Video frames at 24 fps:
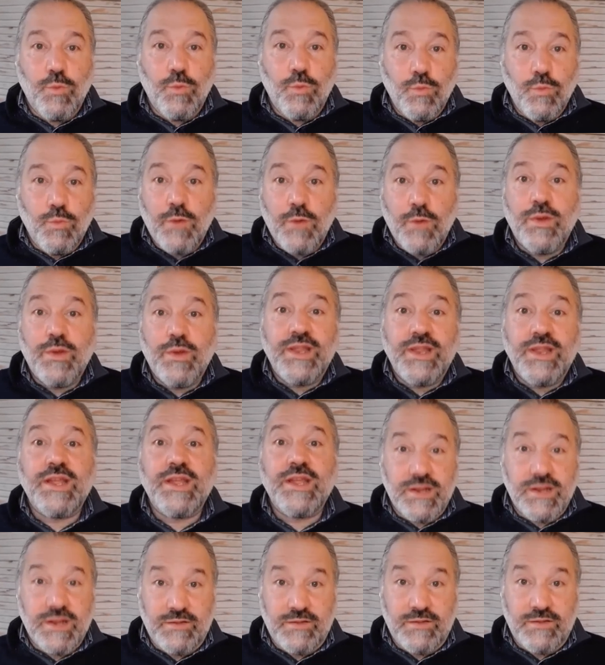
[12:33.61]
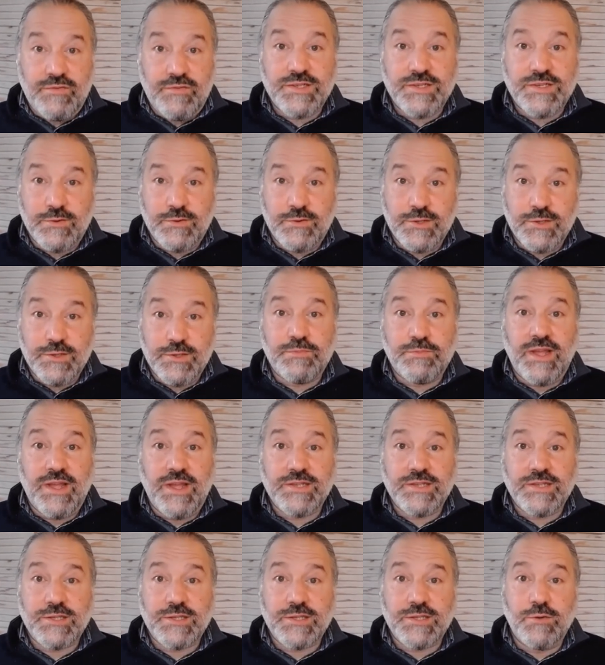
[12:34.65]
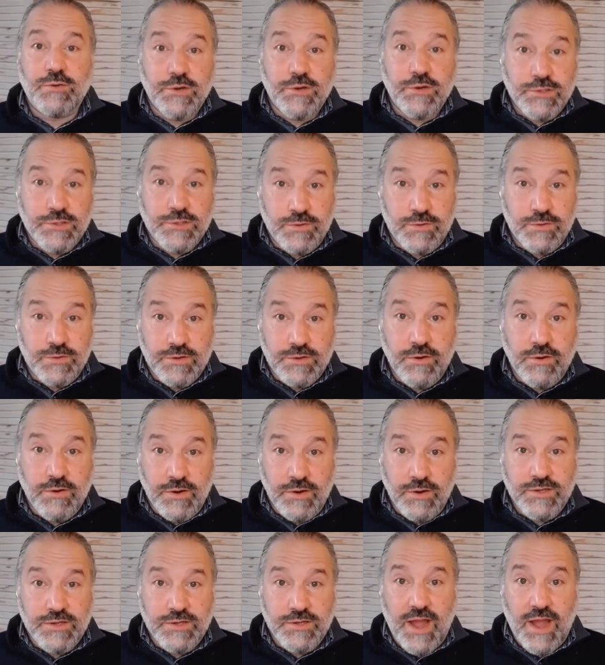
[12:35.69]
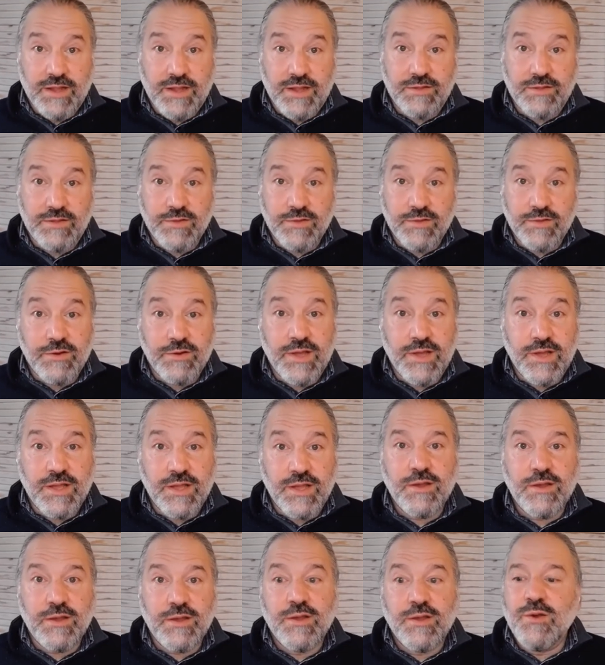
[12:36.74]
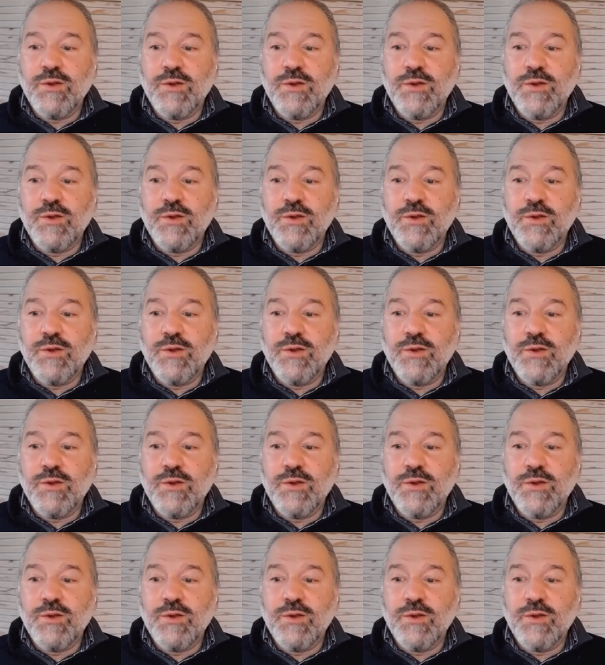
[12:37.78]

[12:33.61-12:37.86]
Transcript: what we need in a physical space in order to encourage active learning.